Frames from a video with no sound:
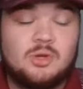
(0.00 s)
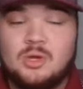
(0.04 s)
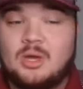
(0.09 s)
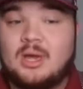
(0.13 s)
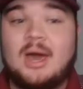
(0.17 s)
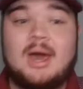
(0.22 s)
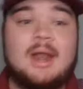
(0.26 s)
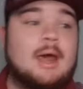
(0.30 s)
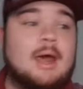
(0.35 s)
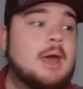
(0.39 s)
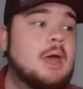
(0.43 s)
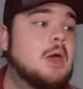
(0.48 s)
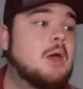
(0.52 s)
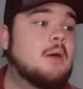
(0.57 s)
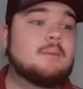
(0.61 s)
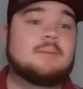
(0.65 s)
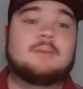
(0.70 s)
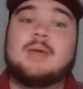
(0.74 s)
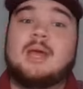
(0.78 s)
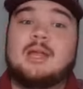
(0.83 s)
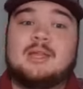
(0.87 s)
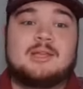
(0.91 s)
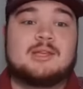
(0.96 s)
You got to,
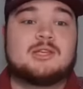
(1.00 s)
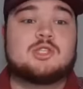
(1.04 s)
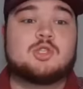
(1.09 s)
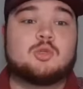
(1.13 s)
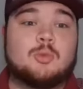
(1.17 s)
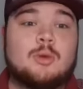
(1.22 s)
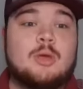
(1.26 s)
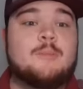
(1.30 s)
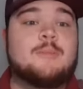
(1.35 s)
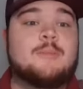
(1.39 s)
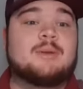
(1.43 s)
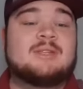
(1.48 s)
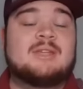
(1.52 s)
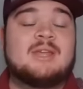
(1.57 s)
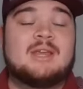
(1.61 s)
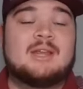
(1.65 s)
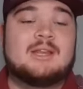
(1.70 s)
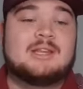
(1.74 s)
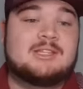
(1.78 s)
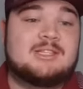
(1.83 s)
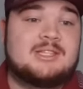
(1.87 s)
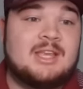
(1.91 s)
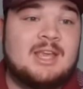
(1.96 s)
can you sweep a
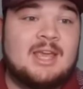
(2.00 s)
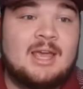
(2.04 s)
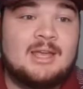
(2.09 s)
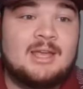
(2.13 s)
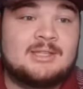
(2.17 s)
Tennessee?